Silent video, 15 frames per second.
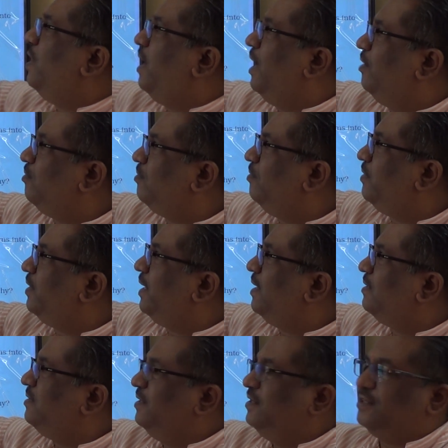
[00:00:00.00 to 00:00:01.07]
hydrochloric
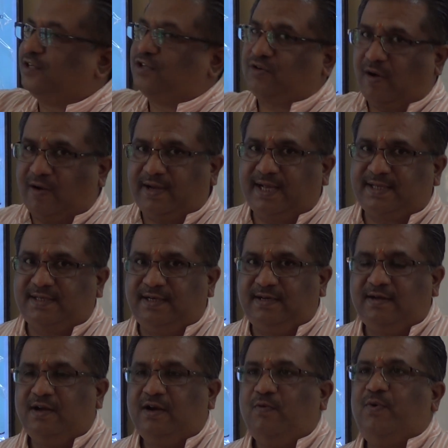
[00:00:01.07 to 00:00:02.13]
acid is a strong
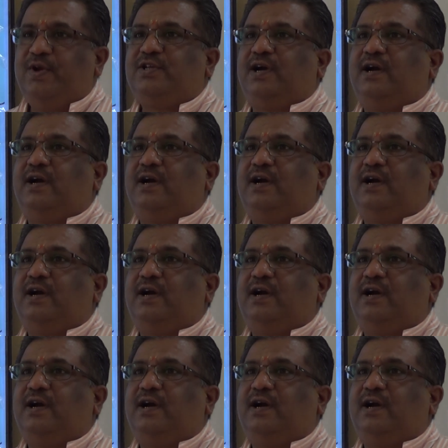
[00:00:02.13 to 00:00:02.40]
acid which